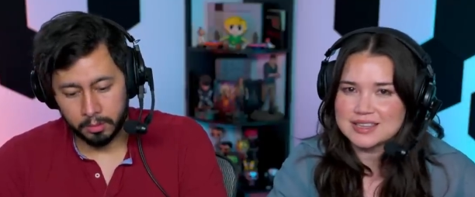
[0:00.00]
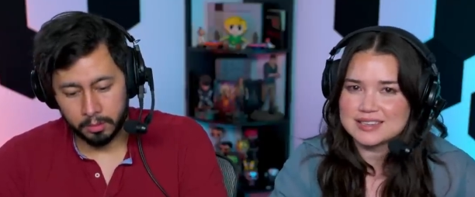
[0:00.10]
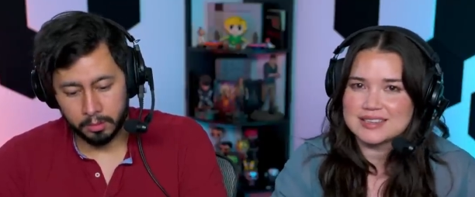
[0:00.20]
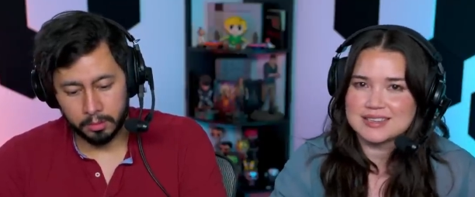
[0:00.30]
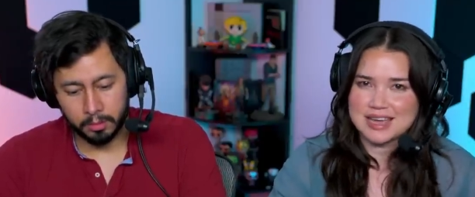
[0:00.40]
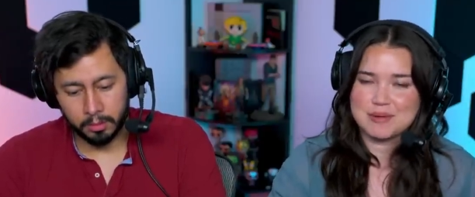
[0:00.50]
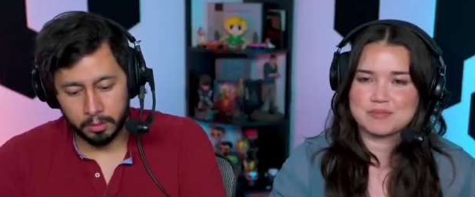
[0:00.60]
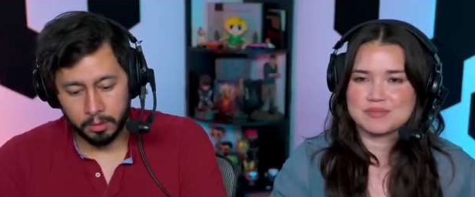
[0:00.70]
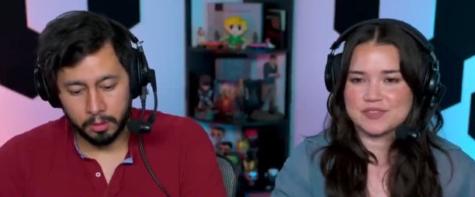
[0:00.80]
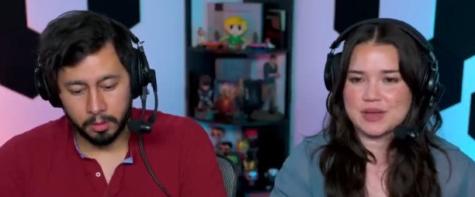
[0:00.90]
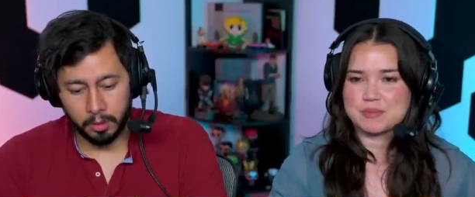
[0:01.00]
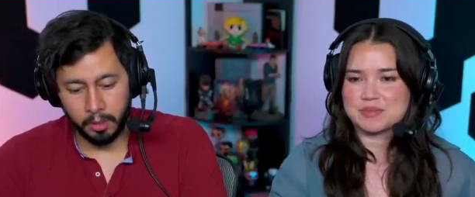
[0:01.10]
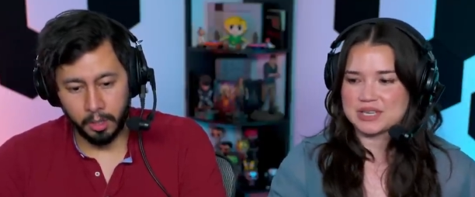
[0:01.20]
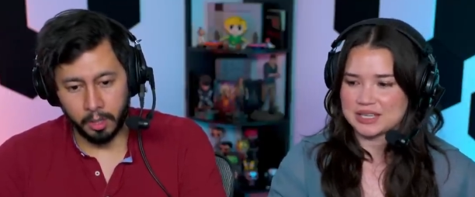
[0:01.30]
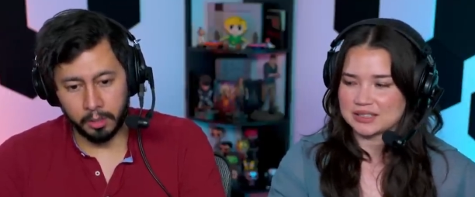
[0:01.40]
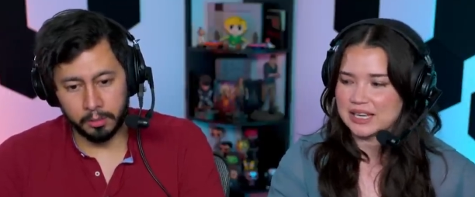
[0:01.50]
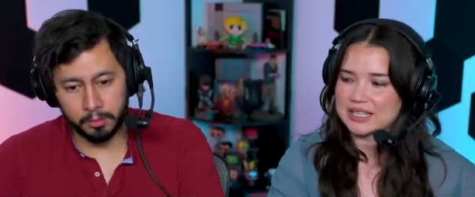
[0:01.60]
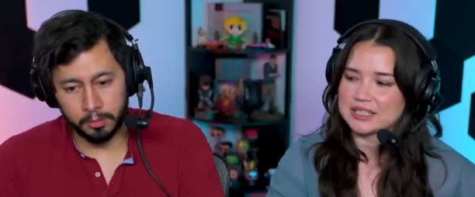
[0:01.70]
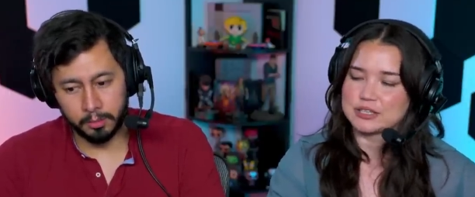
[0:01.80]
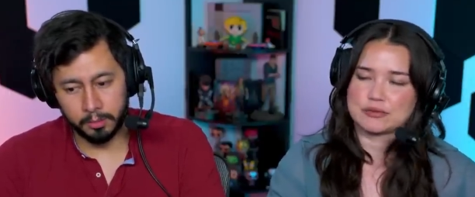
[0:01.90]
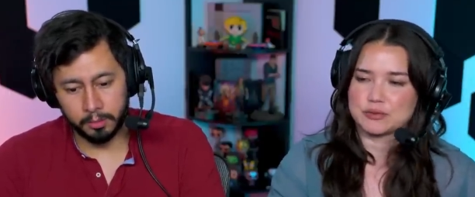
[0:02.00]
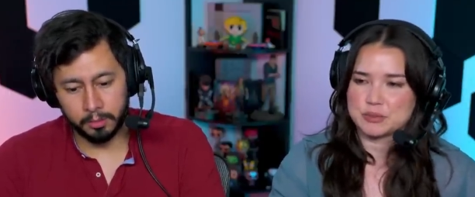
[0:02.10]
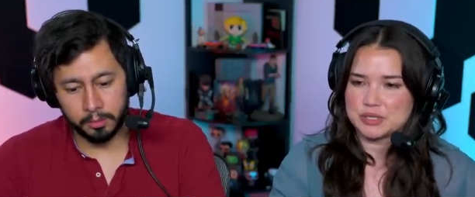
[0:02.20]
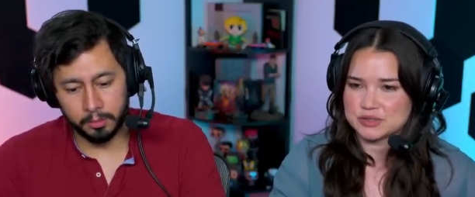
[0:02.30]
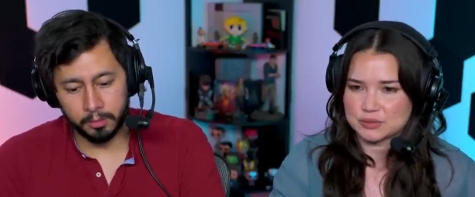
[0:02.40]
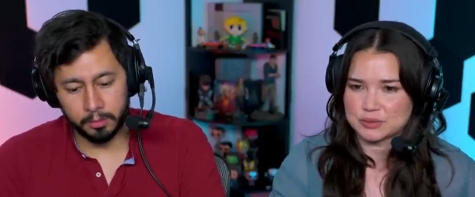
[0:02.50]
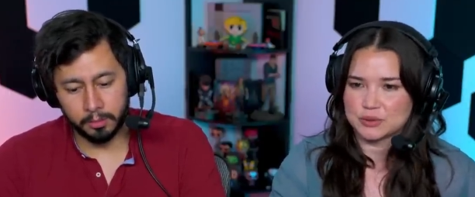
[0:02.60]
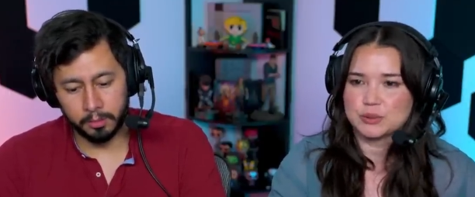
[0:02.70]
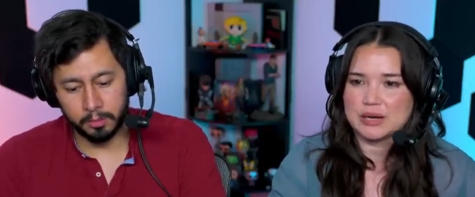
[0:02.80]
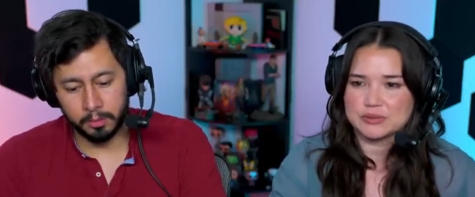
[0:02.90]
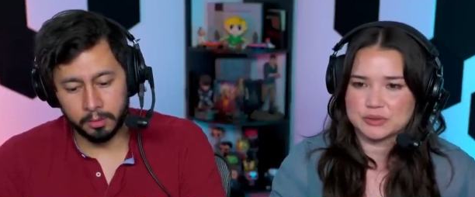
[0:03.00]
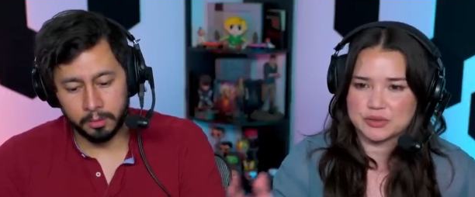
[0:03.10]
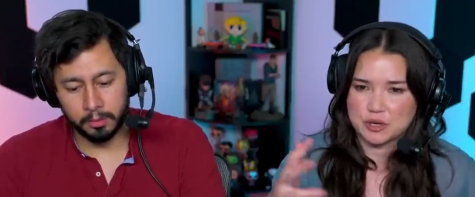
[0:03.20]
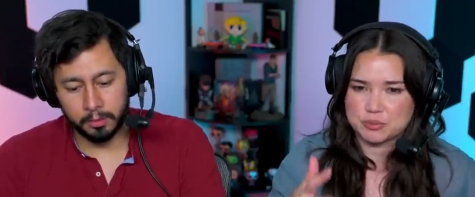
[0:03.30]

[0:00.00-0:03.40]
Speaker 1: than them, them yeah. like government or whoever the